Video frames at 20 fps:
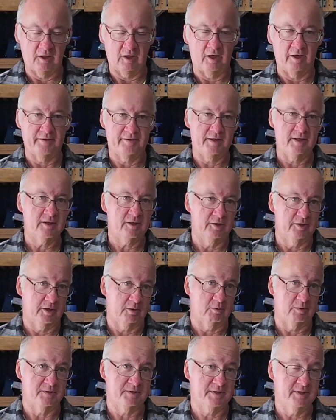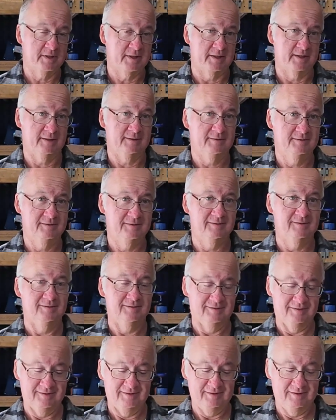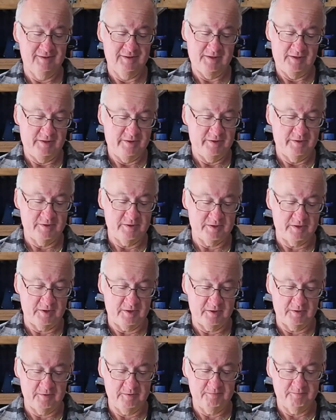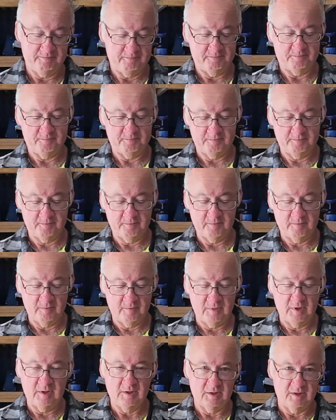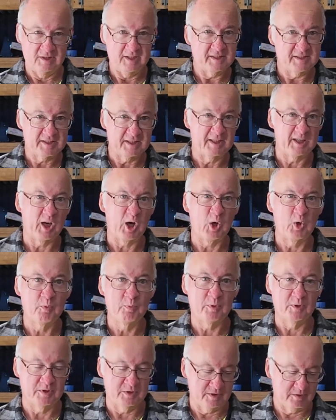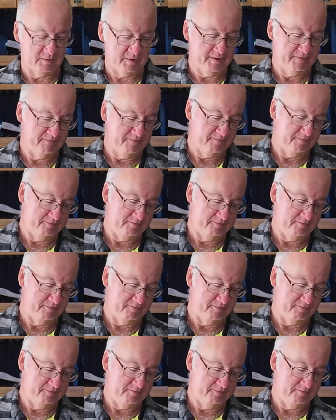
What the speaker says: I think I know what's in here, so let's get it open, shall we?